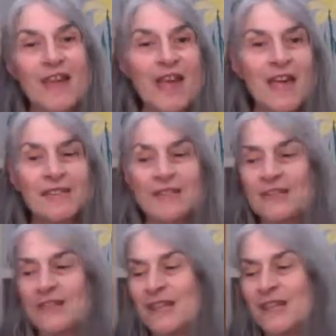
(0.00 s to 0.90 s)
and
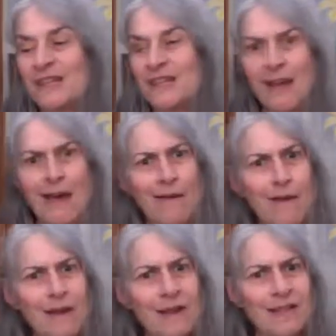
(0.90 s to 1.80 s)
seeing how
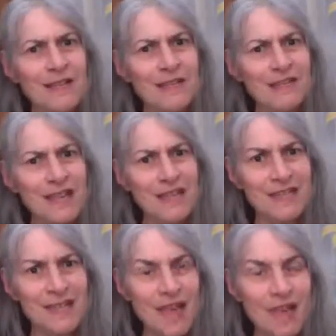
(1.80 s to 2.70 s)
hard it is to get
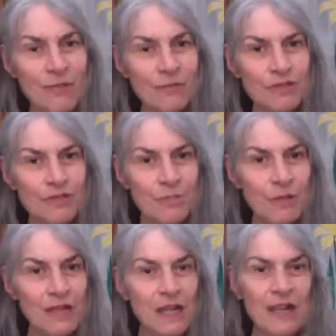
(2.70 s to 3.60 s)
together with
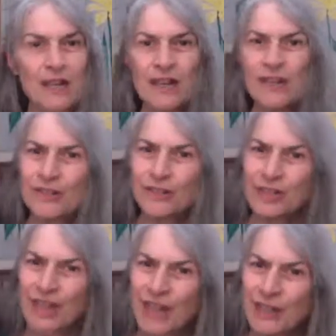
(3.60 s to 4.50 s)
somebody because her
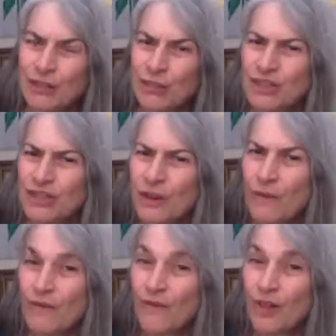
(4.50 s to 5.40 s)
schedule's so
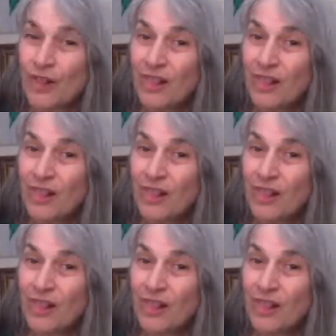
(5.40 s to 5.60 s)
full.